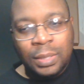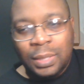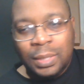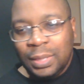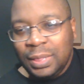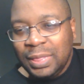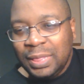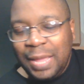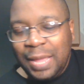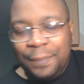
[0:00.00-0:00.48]

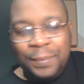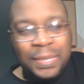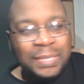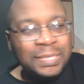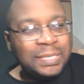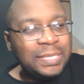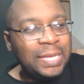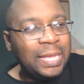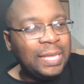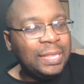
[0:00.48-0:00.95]
Let me
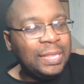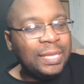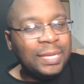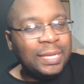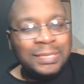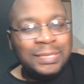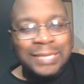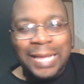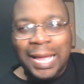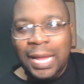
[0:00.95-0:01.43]
say
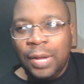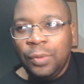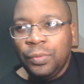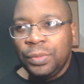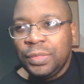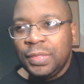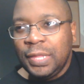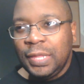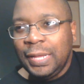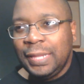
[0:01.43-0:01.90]
this I
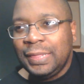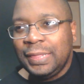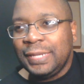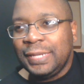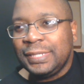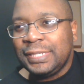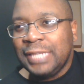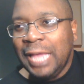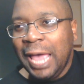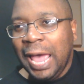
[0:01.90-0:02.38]
don't think the
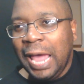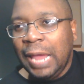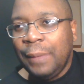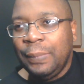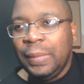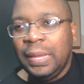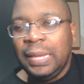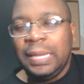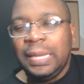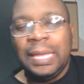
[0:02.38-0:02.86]

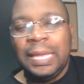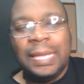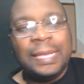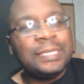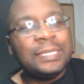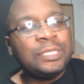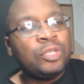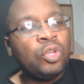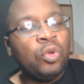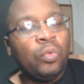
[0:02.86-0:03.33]
timing
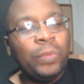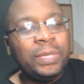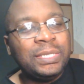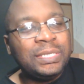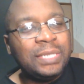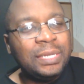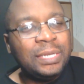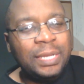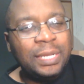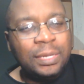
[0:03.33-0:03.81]
is
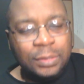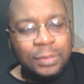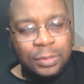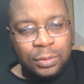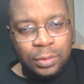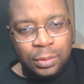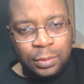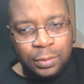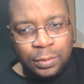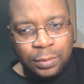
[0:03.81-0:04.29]

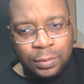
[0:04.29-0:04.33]
coincidental.